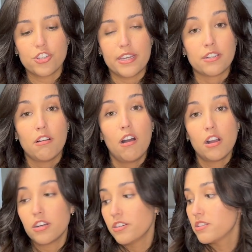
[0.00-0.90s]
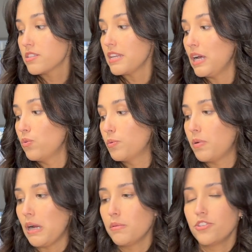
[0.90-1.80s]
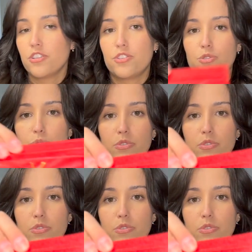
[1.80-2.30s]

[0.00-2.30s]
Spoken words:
and cards, I would probably just use